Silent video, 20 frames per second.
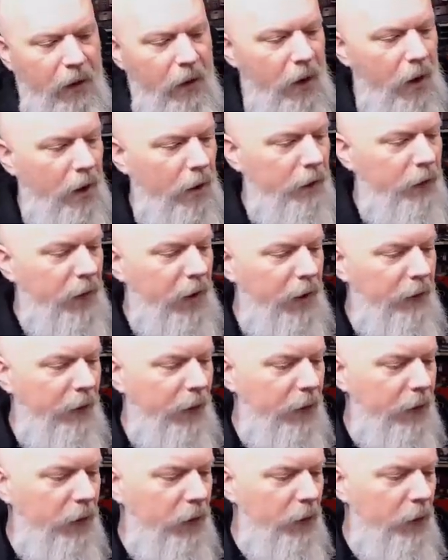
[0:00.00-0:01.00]
of
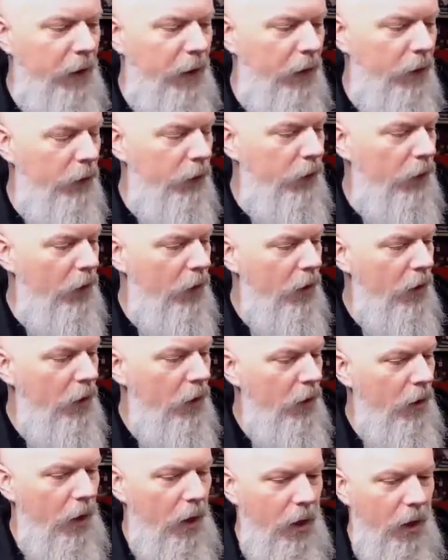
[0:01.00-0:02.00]
Typhon Studios.
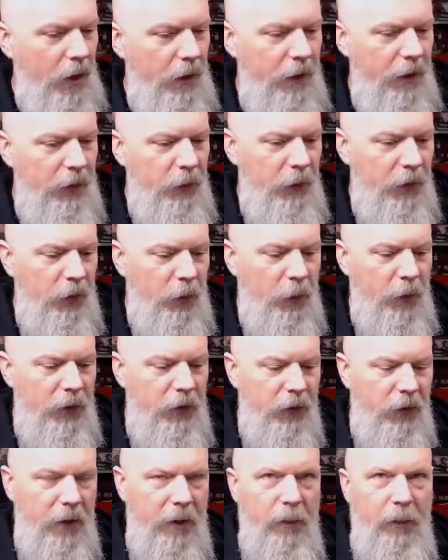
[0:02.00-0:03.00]
This was
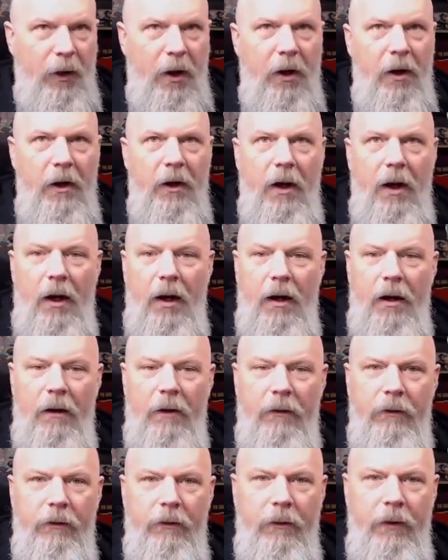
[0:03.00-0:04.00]
originally part
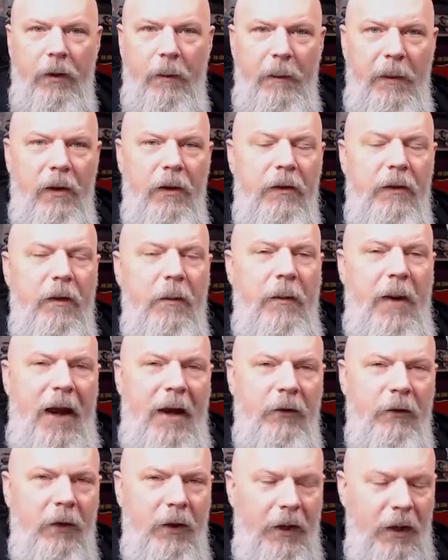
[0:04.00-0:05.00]
of the Millicent
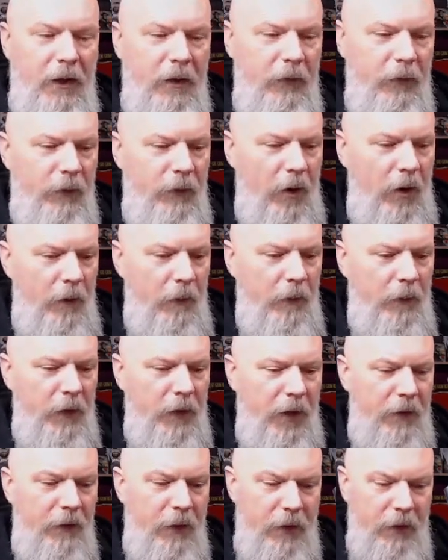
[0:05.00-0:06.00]
Patrick kit from
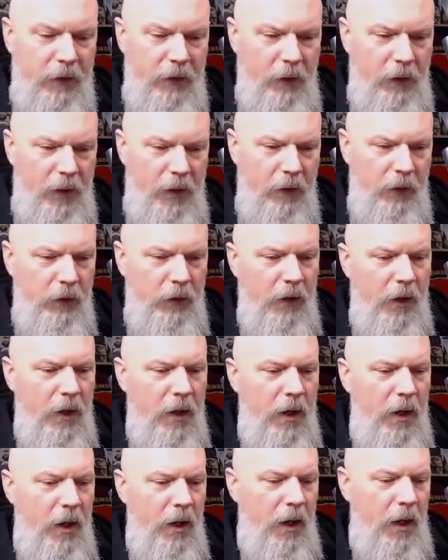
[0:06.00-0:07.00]
Typhon Studios,
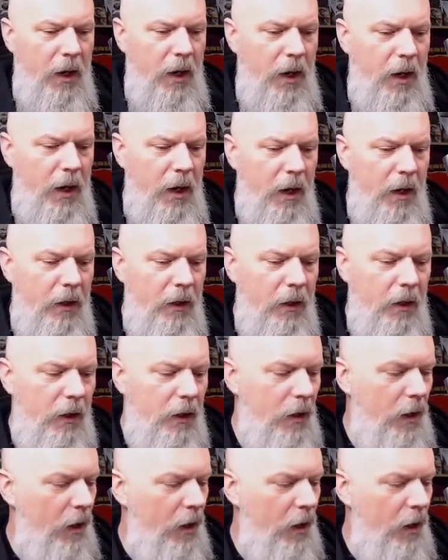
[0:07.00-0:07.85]
and